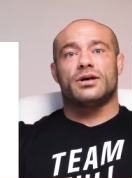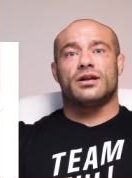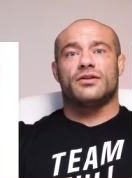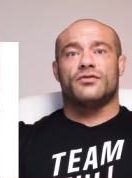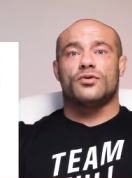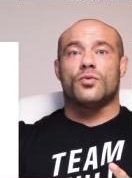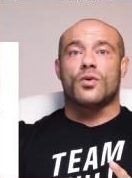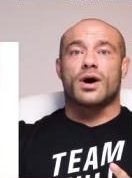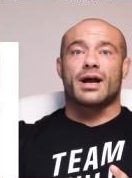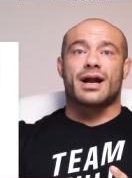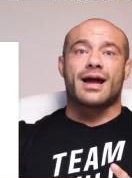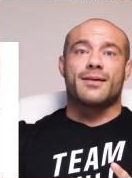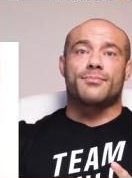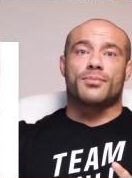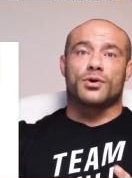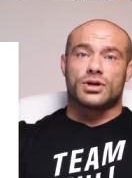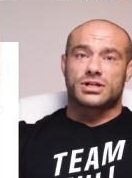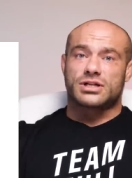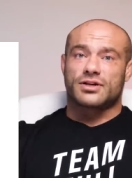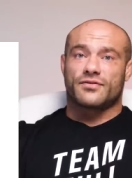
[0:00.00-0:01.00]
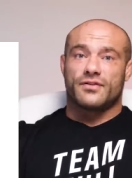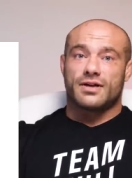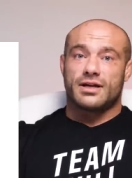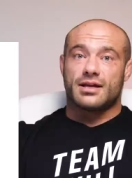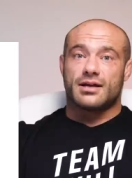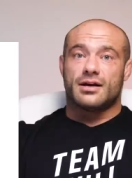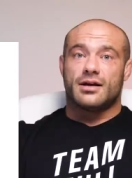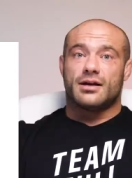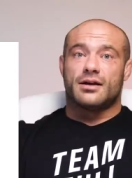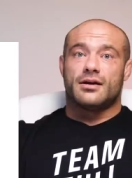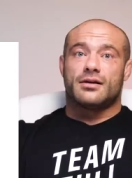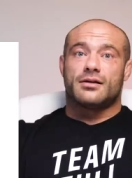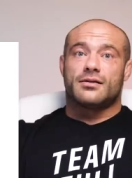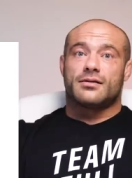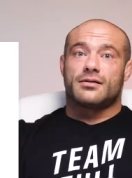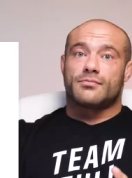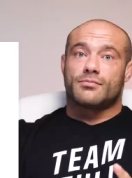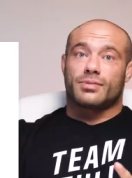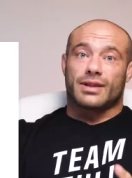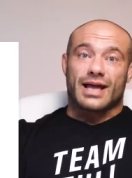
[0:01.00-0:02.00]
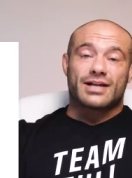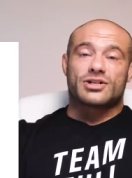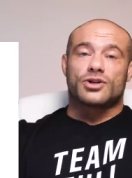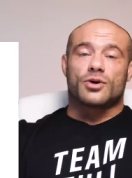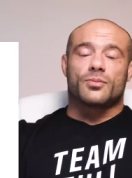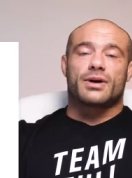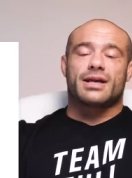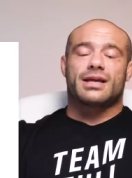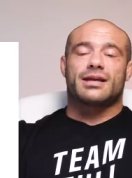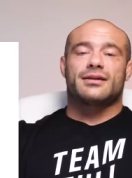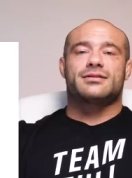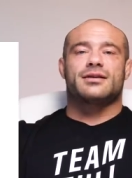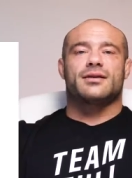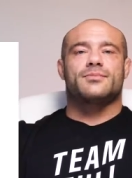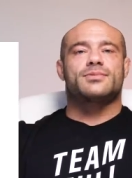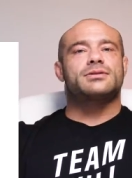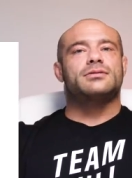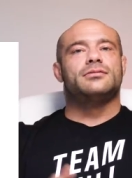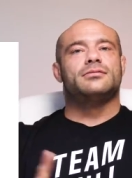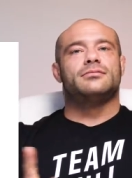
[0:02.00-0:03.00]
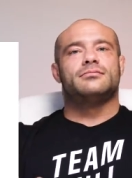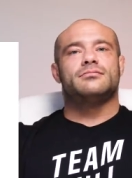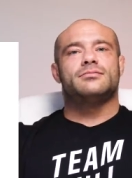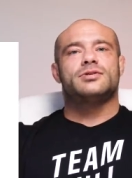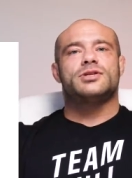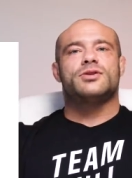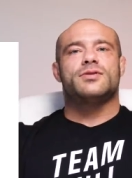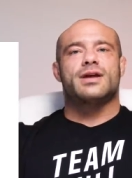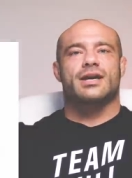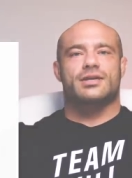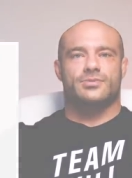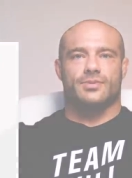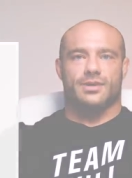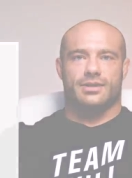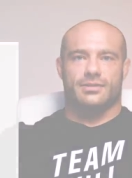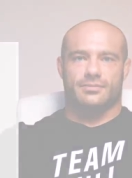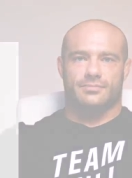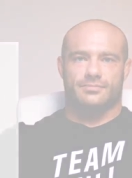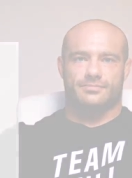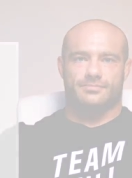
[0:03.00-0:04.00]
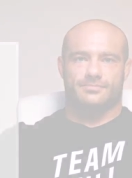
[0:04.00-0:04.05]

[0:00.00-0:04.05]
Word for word: And if you want hypertrophy, plateau breaking tips, see you next week.